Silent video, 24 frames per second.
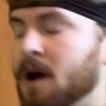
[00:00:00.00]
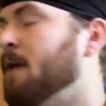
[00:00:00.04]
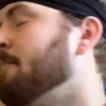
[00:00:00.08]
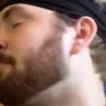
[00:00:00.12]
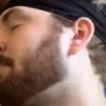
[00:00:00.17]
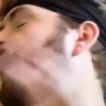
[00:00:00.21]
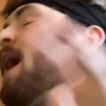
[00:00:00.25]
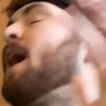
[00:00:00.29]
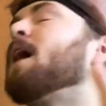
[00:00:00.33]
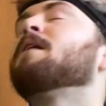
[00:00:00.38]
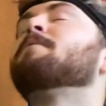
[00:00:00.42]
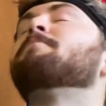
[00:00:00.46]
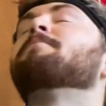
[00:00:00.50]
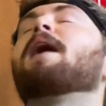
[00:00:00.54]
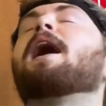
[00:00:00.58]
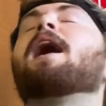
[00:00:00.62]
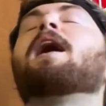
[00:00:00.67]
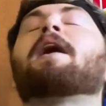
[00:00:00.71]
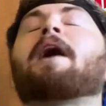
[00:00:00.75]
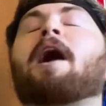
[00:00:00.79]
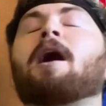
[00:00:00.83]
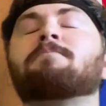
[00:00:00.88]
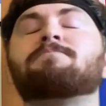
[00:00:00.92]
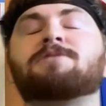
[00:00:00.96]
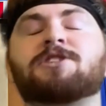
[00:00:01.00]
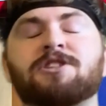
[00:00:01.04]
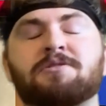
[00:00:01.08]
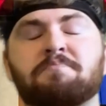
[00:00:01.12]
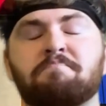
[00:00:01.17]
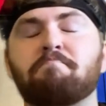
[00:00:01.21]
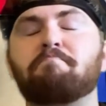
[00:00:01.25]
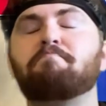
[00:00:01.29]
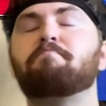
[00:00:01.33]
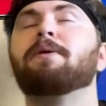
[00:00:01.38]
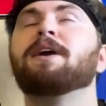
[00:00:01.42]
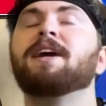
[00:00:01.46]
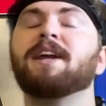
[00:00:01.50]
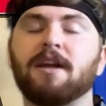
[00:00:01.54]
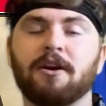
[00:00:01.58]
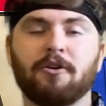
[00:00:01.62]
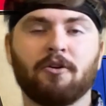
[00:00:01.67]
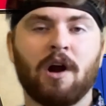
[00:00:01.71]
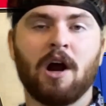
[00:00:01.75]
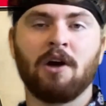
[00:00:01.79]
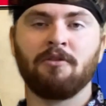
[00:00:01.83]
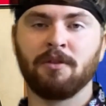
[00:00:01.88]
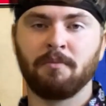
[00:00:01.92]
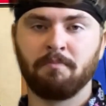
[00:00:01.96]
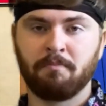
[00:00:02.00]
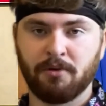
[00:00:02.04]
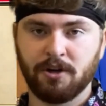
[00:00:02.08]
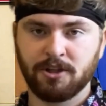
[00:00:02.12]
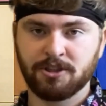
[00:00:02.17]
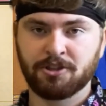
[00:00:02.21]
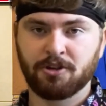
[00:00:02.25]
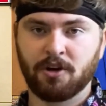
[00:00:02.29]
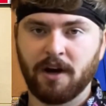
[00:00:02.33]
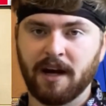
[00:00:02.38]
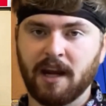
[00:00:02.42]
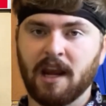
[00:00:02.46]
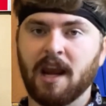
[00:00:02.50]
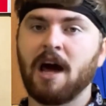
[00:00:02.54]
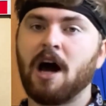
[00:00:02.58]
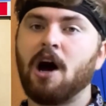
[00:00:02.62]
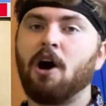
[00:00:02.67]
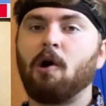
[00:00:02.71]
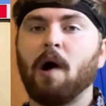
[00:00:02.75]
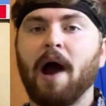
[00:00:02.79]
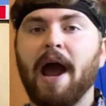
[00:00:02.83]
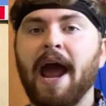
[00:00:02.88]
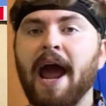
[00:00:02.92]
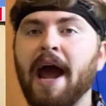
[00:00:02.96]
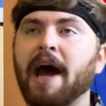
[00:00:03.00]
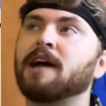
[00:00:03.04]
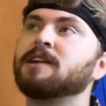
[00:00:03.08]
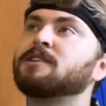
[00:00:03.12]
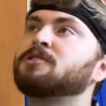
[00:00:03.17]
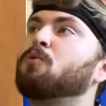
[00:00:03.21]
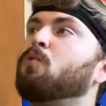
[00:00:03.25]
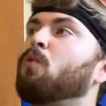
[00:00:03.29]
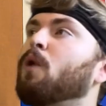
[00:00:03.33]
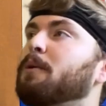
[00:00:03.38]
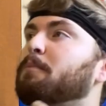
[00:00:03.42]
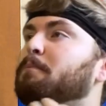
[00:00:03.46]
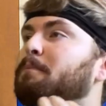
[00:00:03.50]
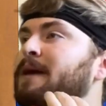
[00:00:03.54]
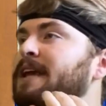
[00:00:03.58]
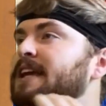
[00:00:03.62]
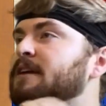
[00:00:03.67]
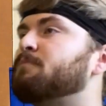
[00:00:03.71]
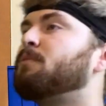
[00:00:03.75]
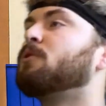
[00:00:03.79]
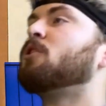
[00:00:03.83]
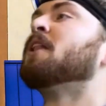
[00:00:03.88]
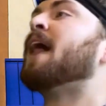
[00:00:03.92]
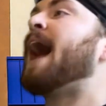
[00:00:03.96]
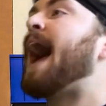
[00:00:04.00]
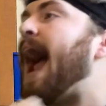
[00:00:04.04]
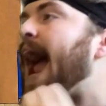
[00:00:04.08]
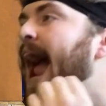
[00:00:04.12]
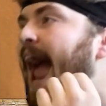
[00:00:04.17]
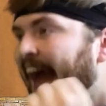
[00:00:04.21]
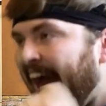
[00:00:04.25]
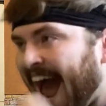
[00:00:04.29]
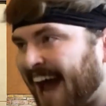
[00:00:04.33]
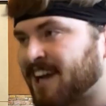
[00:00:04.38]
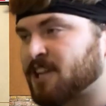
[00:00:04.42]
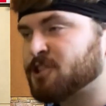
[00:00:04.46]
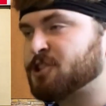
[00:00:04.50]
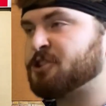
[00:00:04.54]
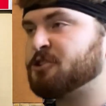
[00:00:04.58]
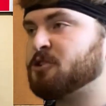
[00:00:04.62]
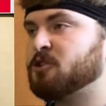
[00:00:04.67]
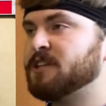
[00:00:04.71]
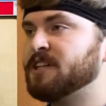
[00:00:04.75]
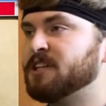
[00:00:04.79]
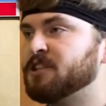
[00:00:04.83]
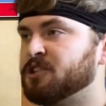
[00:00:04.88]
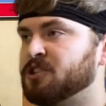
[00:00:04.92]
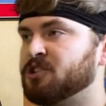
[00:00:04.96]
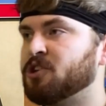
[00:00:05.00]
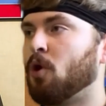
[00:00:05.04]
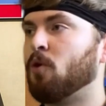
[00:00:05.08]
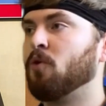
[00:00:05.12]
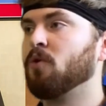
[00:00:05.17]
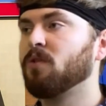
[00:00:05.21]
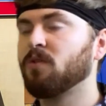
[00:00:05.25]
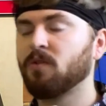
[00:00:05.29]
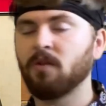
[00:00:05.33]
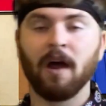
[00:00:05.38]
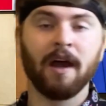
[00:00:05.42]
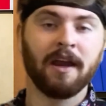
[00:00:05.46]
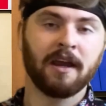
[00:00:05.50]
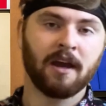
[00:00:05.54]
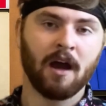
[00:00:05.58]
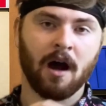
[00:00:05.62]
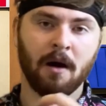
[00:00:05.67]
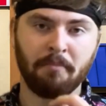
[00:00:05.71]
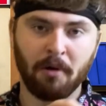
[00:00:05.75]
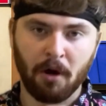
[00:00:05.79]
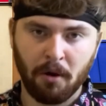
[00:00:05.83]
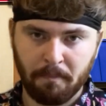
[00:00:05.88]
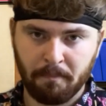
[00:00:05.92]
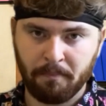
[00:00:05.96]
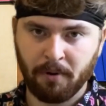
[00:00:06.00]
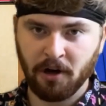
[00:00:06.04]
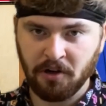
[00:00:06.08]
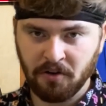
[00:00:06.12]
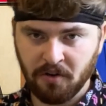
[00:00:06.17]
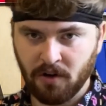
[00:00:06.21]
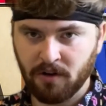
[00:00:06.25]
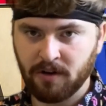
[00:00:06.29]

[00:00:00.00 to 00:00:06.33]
But I'm, I, I'm just beating around the bush right now at what people actually don't like about Burger